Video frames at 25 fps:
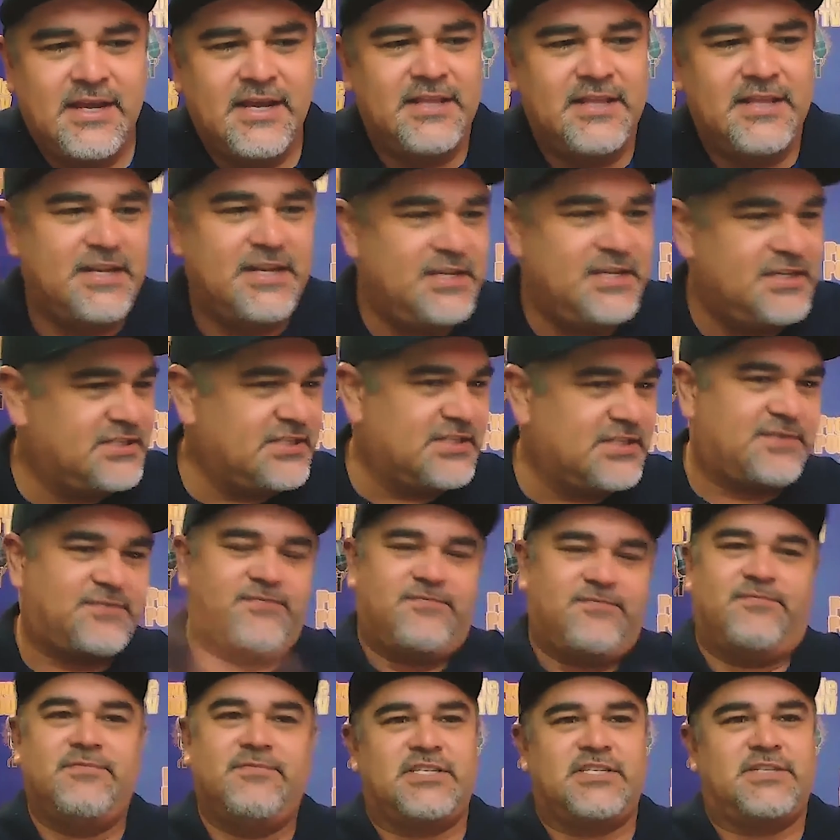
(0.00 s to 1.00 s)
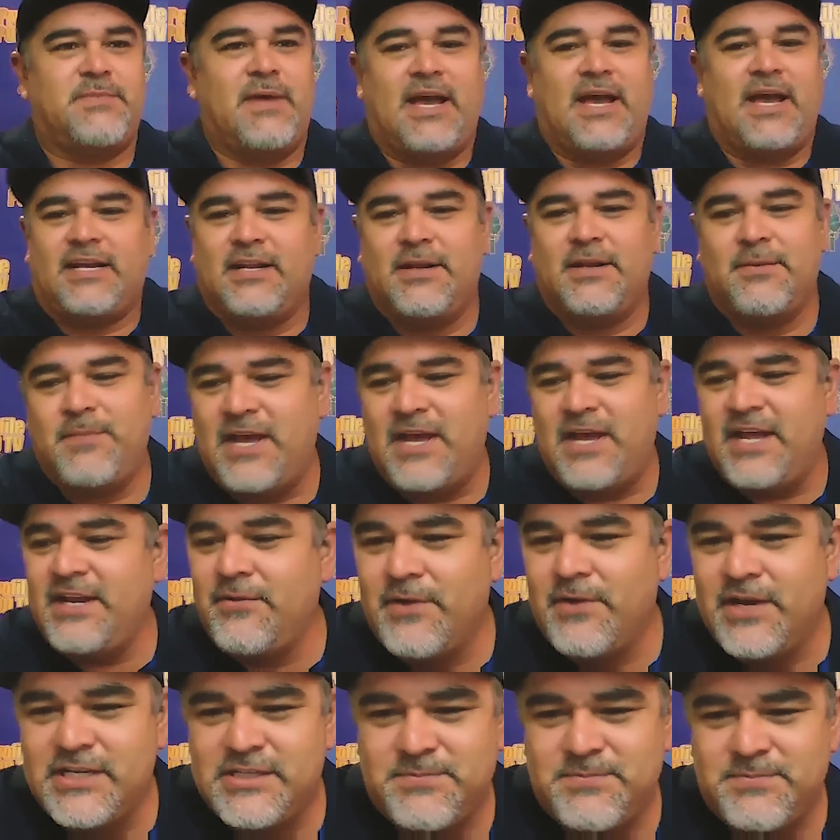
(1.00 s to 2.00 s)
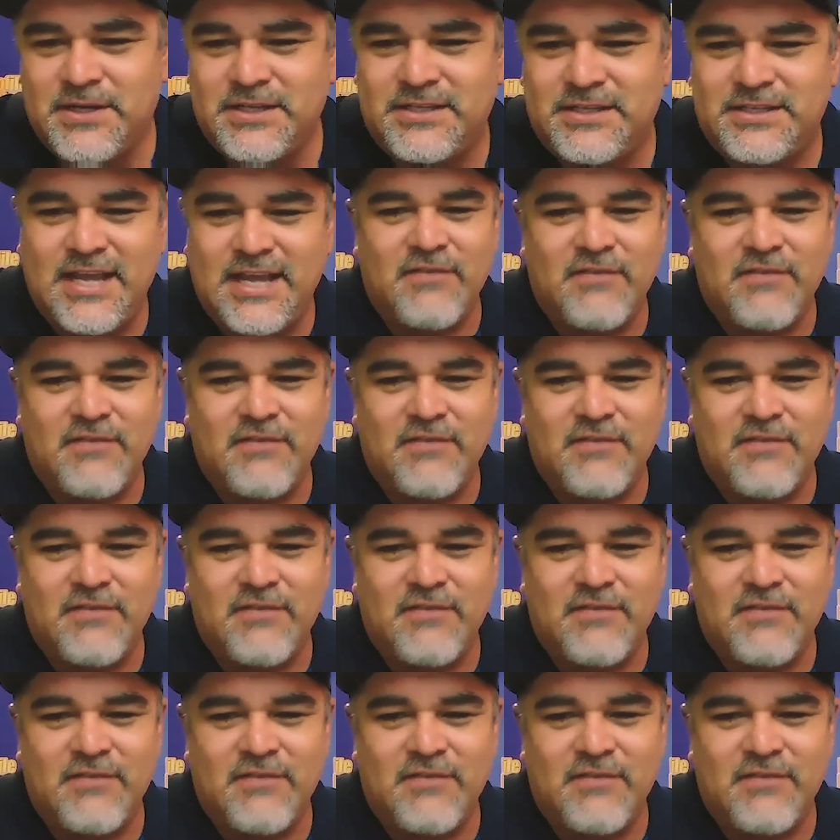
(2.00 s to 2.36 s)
And then he's just smacking him. But anyways, but